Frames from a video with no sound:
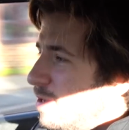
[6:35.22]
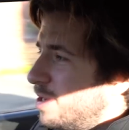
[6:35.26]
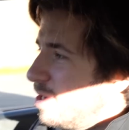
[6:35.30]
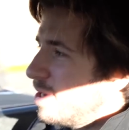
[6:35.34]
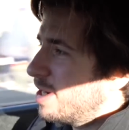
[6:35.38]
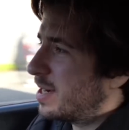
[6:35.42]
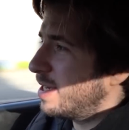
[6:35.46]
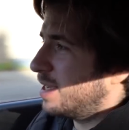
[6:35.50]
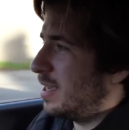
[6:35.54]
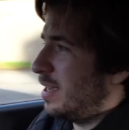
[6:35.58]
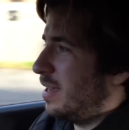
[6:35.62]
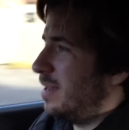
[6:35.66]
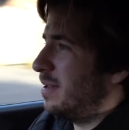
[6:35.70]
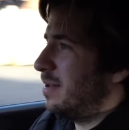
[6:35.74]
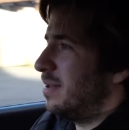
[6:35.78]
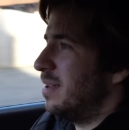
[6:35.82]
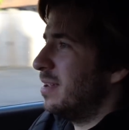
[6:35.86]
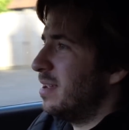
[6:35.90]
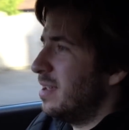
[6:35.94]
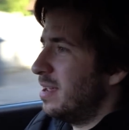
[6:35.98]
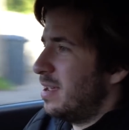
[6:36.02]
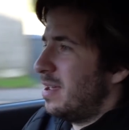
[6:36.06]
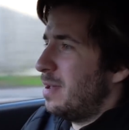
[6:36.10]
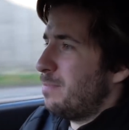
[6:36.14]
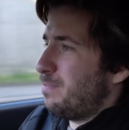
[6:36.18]
look at it.
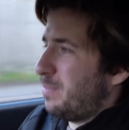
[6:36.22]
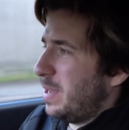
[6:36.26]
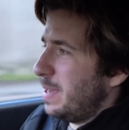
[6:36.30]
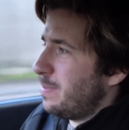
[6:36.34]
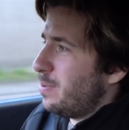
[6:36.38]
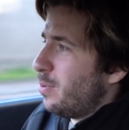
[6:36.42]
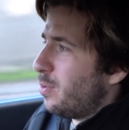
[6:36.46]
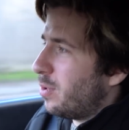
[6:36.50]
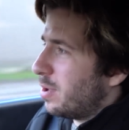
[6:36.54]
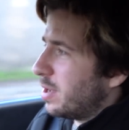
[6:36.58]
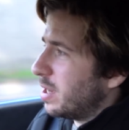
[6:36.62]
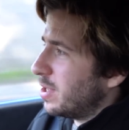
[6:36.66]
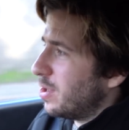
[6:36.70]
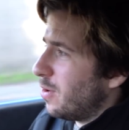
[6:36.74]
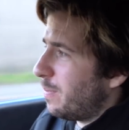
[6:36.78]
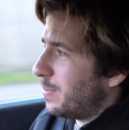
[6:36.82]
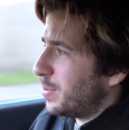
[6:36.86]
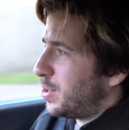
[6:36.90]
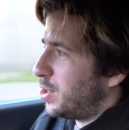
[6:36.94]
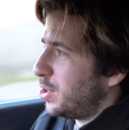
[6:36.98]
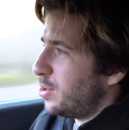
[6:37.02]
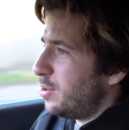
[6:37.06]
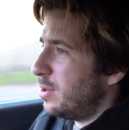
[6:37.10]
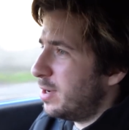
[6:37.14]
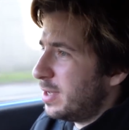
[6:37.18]
People want an
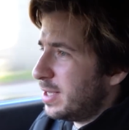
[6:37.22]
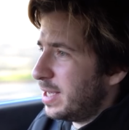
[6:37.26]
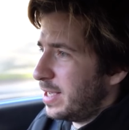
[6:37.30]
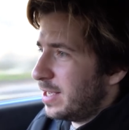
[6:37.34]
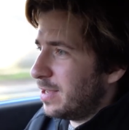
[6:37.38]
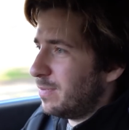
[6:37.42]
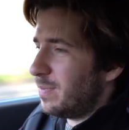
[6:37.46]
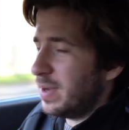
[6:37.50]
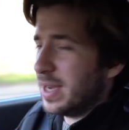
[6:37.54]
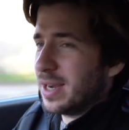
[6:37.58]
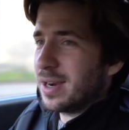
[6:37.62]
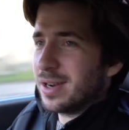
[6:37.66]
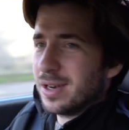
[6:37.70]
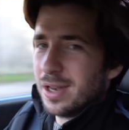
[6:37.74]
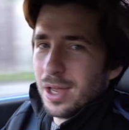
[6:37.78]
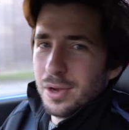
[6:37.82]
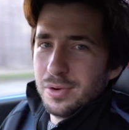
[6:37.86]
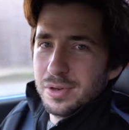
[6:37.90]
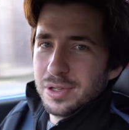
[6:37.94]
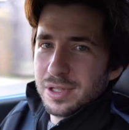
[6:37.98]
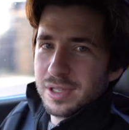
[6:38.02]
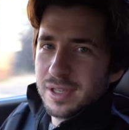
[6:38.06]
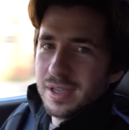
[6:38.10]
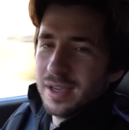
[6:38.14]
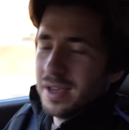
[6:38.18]
opportunity to be
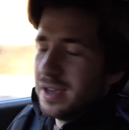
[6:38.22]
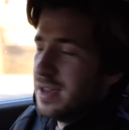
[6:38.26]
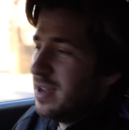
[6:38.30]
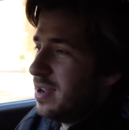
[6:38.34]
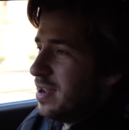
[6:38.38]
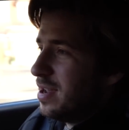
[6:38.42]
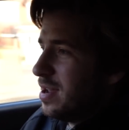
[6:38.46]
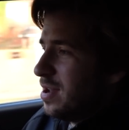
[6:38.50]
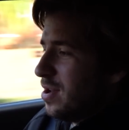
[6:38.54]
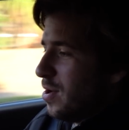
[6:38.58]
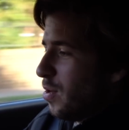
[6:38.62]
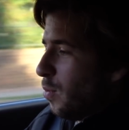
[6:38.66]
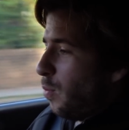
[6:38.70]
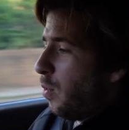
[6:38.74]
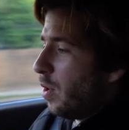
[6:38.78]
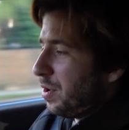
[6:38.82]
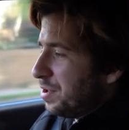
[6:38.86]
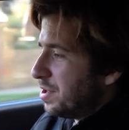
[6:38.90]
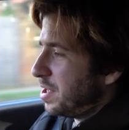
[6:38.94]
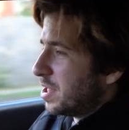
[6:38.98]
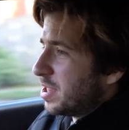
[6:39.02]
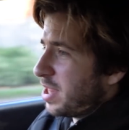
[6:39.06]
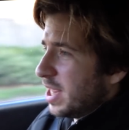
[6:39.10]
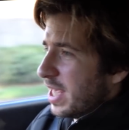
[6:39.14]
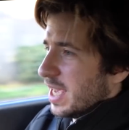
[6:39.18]
close to what this